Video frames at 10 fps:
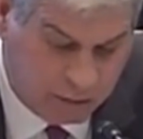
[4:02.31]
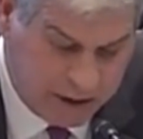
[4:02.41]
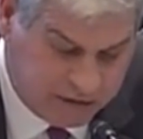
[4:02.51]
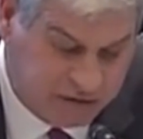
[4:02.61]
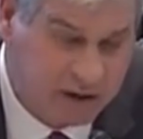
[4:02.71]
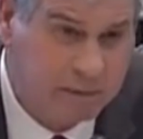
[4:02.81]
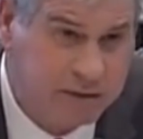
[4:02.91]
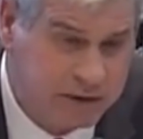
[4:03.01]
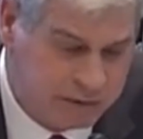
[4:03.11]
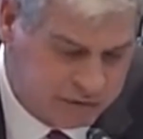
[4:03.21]
waste, and
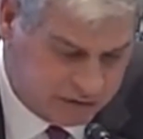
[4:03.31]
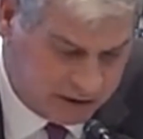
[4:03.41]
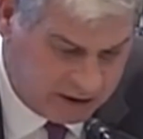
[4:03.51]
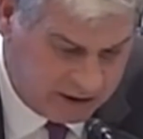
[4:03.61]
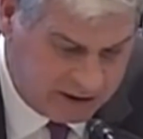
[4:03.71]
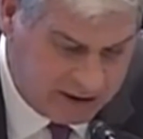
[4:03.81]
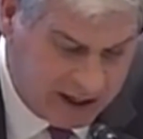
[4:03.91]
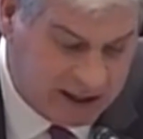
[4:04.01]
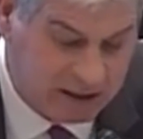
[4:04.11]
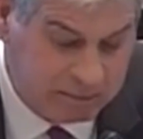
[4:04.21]
abuse.
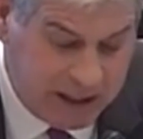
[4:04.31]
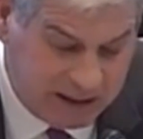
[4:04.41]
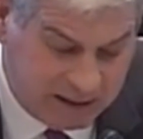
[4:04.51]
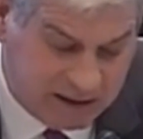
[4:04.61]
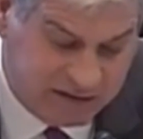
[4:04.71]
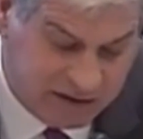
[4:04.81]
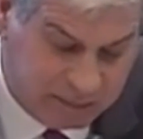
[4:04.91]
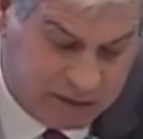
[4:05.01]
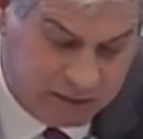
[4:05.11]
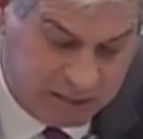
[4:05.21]
I commend the
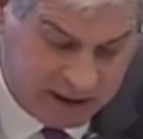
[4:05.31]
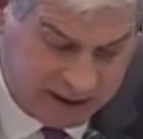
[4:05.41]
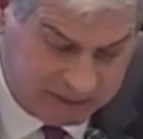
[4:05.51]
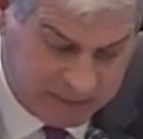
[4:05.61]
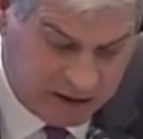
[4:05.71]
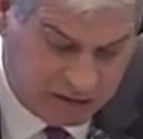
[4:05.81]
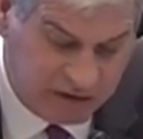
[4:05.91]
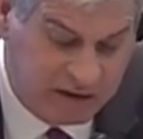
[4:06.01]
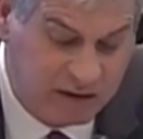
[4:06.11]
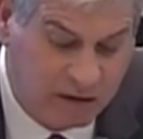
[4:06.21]
subcommittee
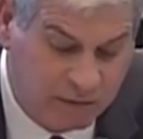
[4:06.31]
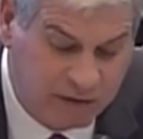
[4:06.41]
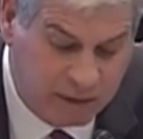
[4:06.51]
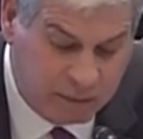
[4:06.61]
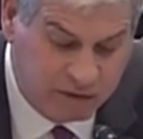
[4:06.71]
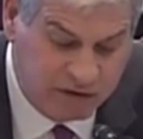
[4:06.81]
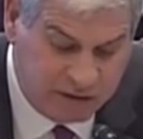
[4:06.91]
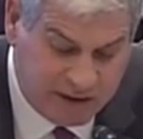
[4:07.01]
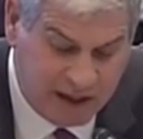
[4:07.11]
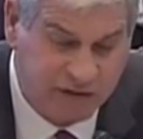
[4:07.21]
to the November
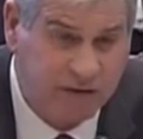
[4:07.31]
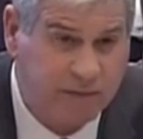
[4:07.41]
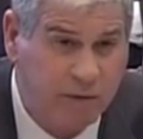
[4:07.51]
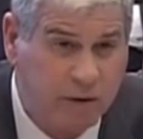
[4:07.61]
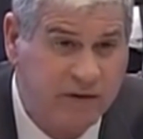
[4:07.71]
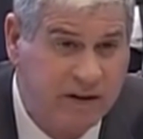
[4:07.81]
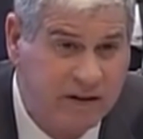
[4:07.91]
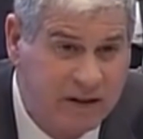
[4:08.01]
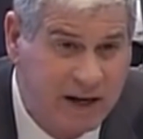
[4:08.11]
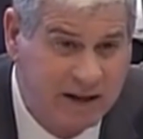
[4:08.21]
2014
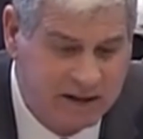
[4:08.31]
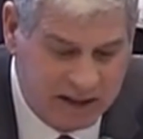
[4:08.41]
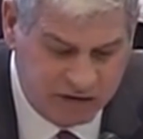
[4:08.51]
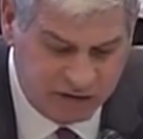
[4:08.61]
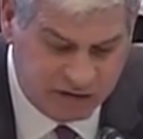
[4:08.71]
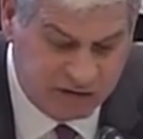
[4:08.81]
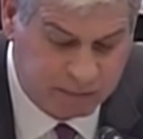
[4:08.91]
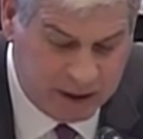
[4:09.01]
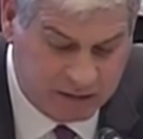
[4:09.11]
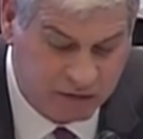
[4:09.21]
United Nations
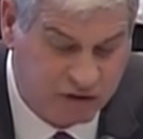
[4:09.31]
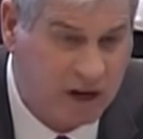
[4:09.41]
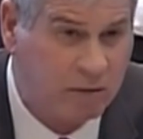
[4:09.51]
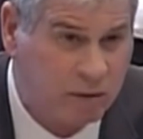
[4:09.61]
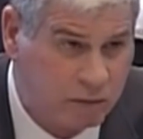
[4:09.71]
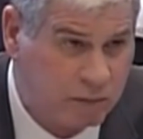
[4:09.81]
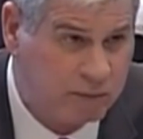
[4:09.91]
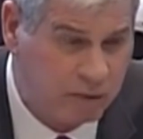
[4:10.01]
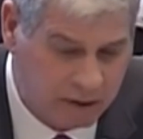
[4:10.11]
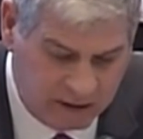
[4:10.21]
Inspector General
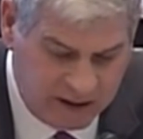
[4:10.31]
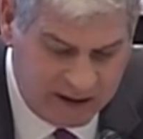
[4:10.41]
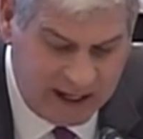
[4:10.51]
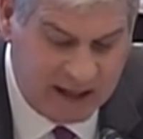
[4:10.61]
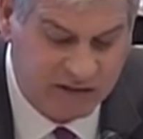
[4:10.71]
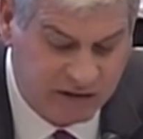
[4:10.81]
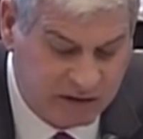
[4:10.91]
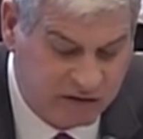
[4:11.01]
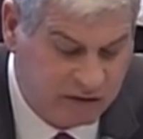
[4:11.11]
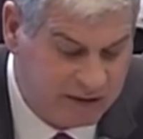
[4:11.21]
report and to
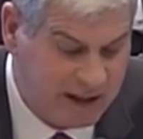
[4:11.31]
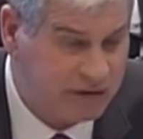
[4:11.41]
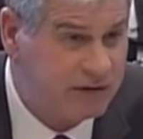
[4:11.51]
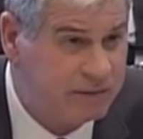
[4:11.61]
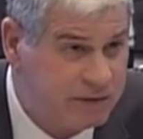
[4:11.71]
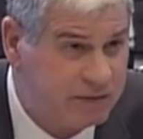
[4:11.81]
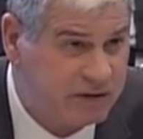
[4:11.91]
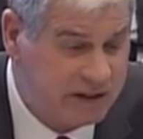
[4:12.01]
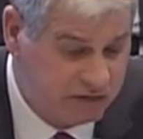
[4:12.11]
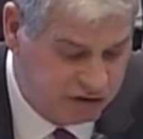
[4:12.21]
the
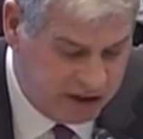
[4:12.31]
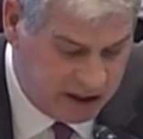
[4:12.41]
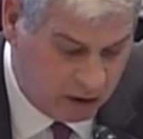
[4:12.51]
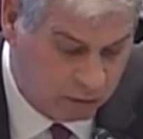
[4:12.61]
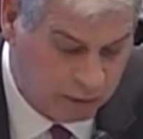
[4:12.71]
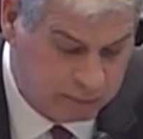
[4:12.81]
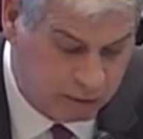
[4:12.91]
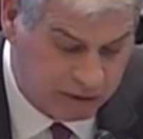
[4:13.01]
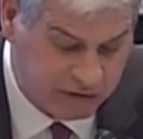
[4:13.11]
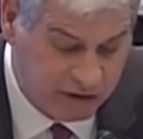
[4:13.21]
2015 GAO
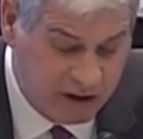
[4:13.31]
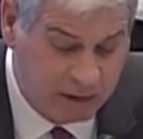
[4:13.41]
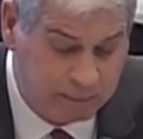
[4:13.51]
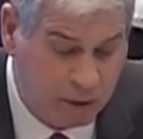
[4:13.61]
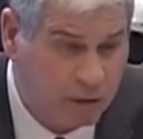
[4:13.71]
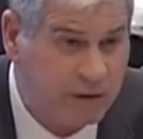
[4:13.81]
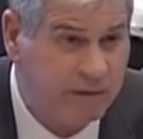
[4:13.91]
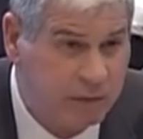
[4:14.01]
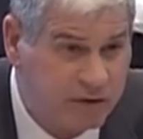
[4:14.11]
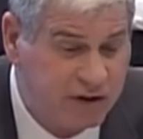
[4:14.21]
reports, both
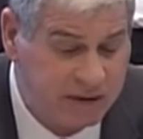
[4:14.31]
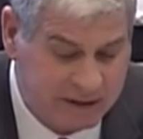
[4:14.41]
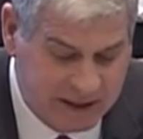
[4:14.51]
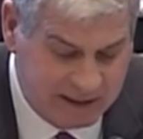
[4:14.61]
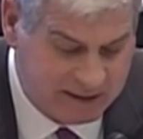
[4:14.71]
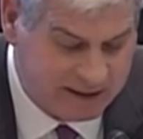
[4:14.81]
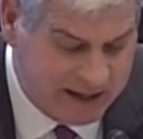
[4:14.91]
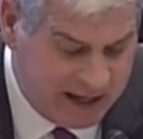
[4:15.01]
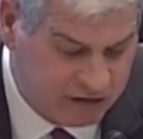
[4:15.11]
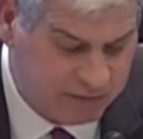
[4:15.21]
of which indicate that
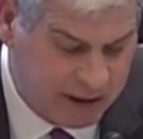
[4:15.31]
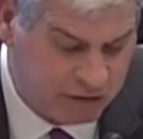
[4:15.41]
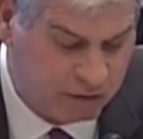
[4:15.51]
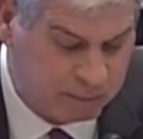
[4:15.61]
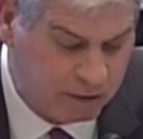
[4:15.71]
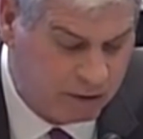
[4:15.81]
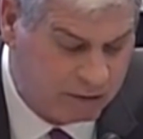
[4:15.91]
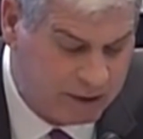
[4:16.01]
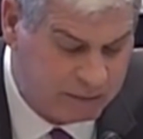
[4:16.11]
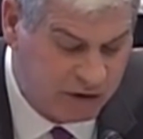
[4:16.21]
cash voucher
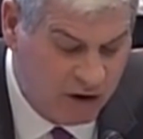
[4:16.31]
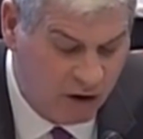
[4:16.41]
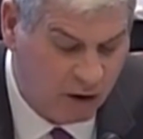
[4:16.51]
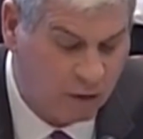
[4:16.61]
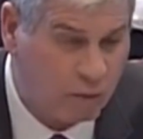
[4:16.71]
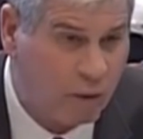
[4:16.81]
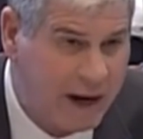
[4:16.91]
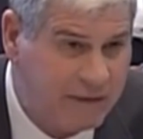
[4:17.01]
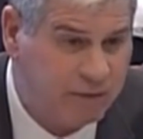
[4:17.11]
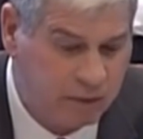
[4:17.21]
programs are
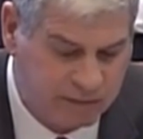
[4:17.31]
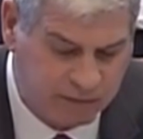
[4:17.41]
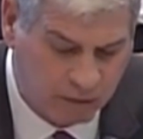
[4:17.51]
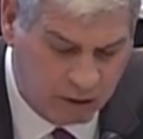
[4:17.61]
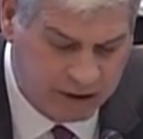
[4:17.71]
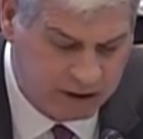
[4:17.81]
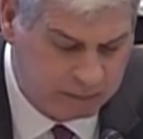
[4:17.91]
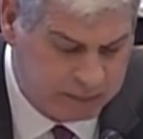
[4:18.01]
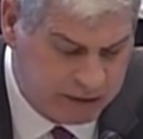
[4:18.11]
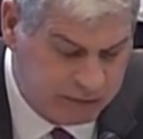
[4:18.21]
rife with fraud and
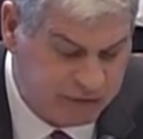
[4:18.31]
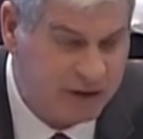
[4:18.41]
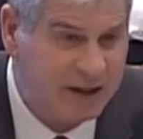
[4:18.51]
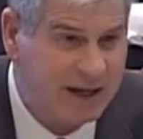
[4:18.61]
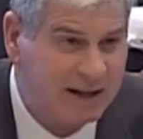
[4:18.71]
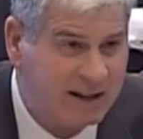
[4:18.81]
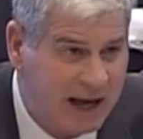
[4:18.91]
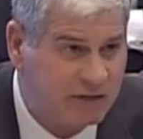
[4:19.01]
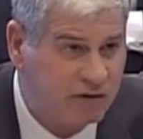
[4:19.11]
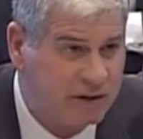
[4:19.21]
abuse and
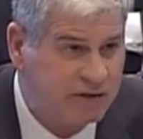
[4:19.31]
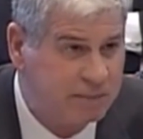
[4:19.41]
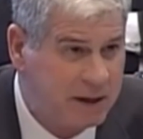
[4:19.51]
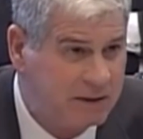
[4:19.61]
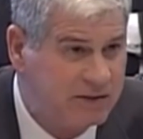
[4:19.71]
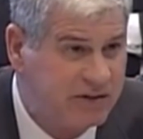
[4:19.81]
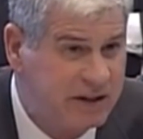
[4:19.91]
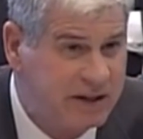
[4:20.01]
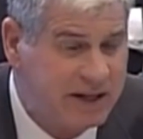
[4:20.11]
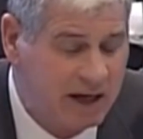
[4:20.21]
lack
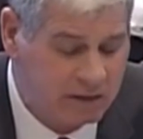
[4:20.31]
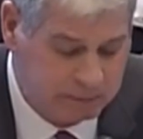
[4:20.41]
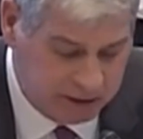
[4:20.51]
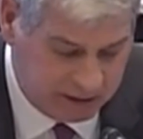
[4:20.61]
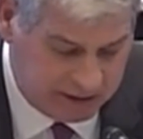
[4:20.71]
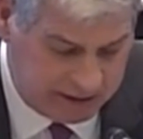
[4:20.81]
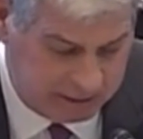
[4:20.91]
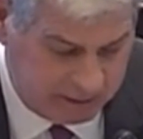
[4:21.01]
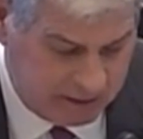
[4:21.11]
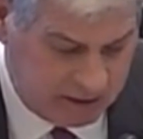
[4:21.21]
transparency and accountability.